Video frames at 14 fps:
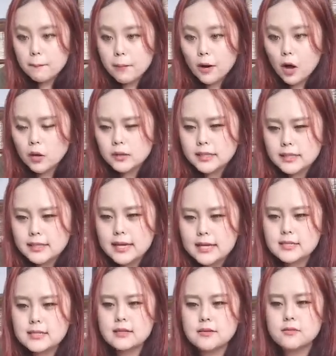Holiness
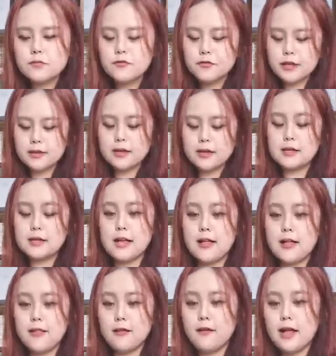and Fitness.
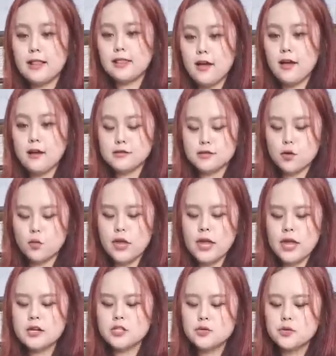Hello, hello. So we
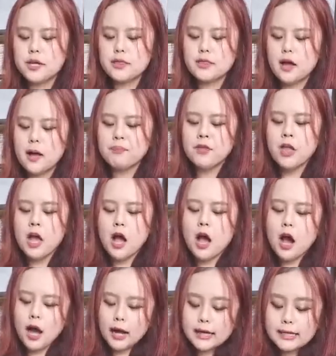are doing the
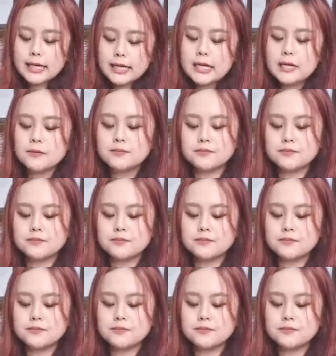honey.